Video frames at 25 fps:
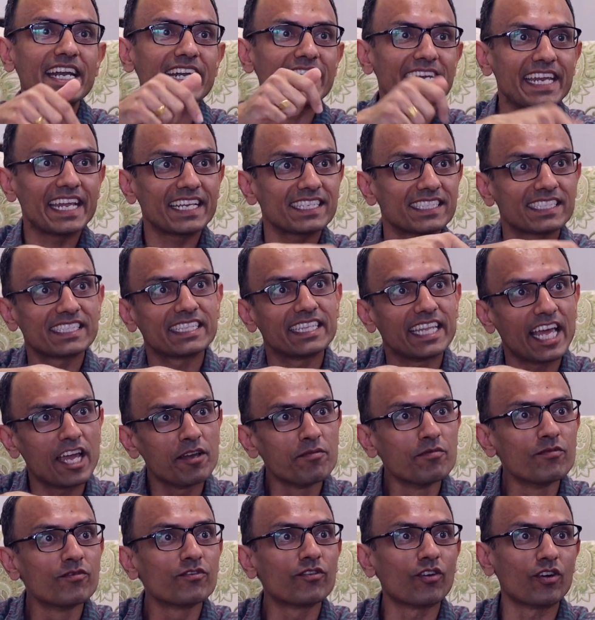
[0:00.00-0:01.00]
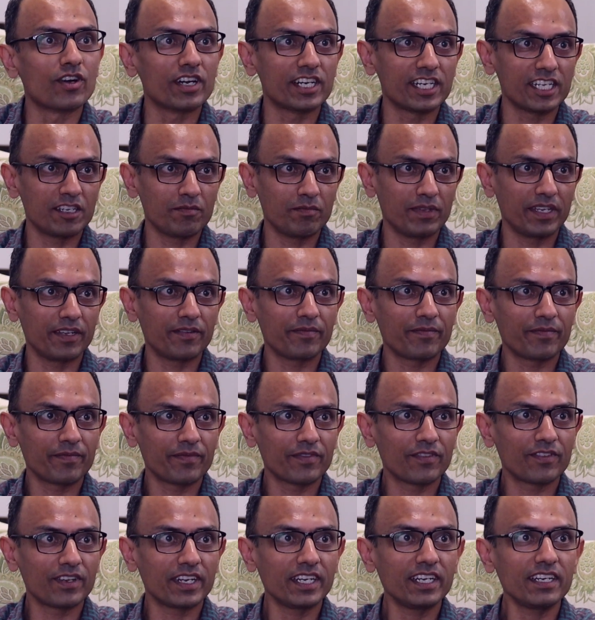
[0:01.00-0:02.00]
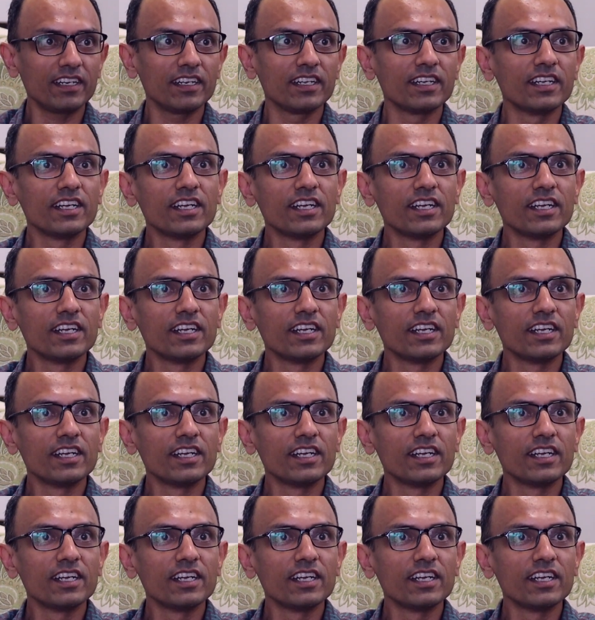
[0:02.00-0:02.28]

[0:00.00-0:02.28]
test them for TB. Right?